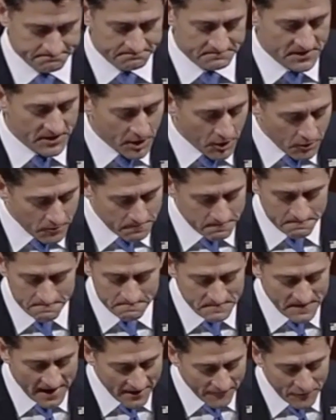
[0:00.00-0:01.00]
You know,
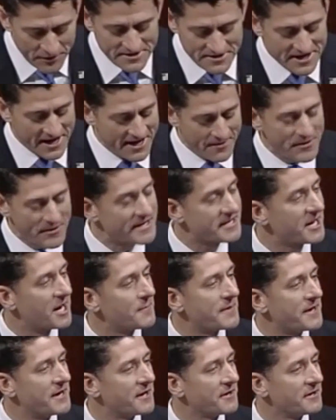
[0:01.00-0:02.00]
every day we
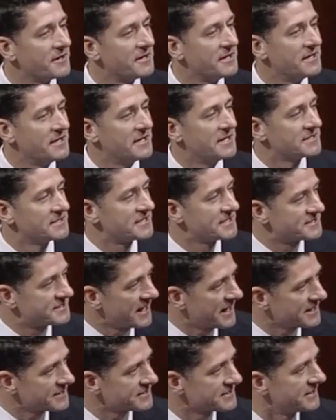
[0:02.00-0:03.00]
come here to
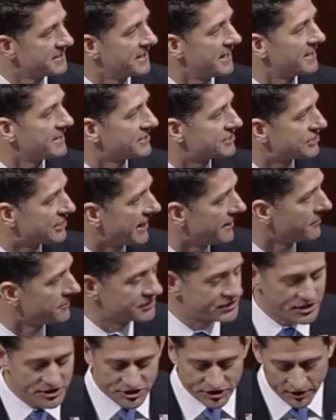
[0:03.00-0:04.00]
test and to
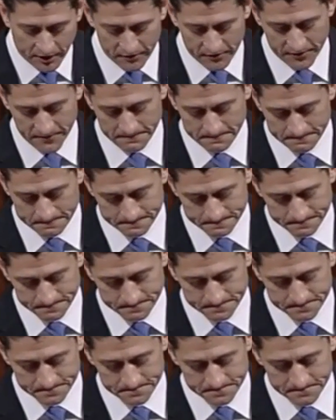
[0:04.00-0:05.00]
challenge each other.
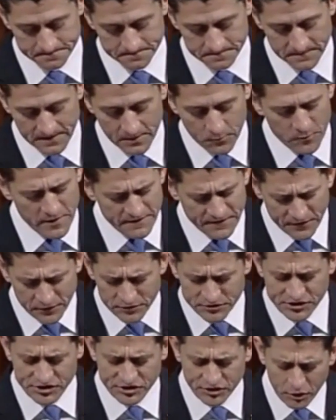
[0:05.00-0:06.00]
We
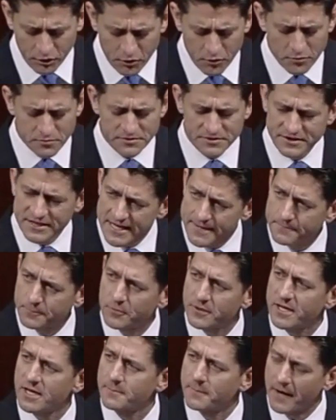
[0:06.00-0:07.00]
feel so
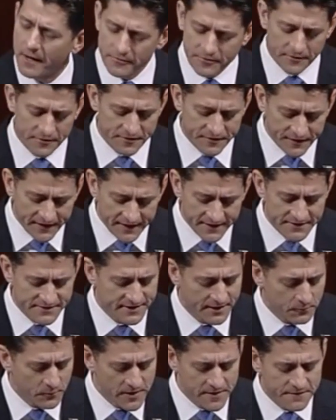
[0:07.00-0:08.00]
deeply about the things
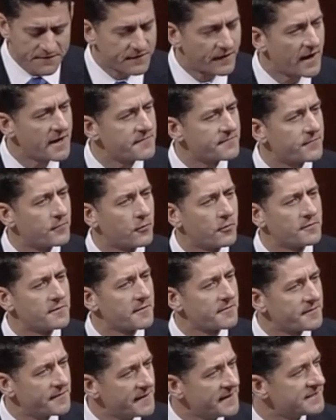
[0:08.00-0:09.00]
that we fight for and the
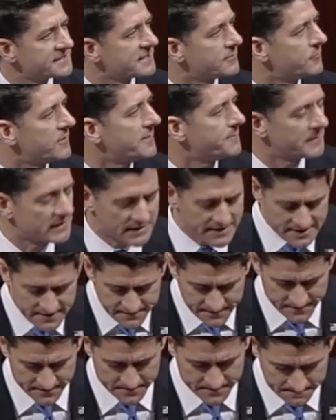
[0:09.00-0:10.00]
things that we
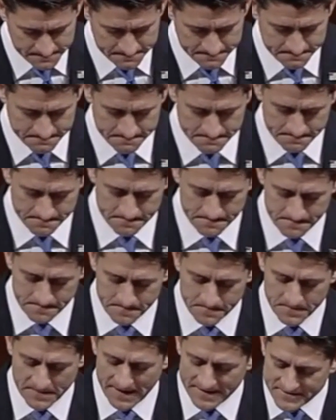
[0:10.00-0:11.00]
believe in.
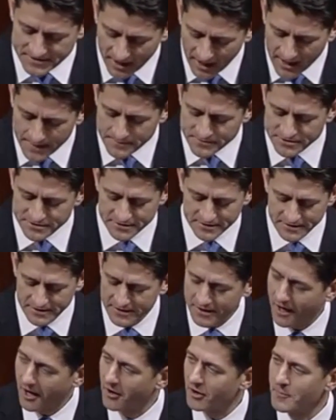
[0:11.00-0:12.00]
At times,
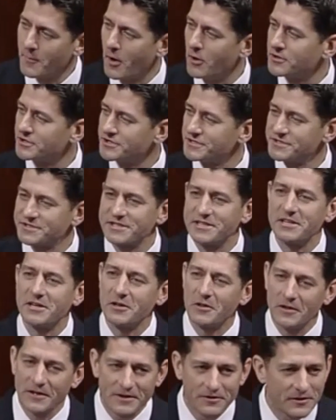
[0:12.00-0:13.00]
our emotions can
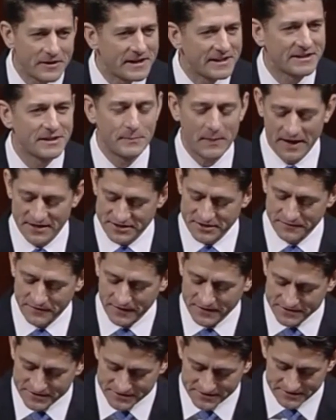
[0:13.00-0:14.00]
clearly get the best of
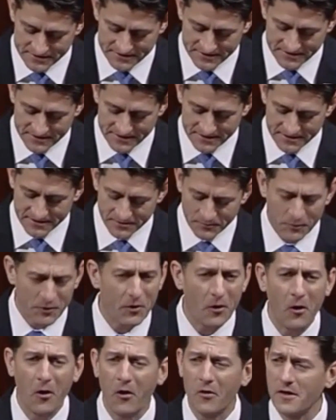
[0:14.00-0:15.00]
us. We're
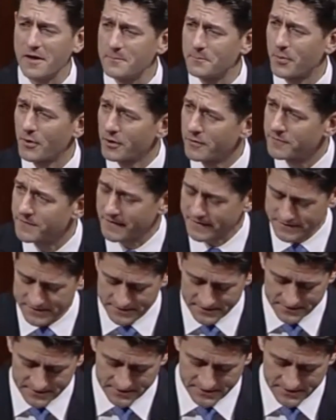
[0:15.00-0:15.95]
all imperfect.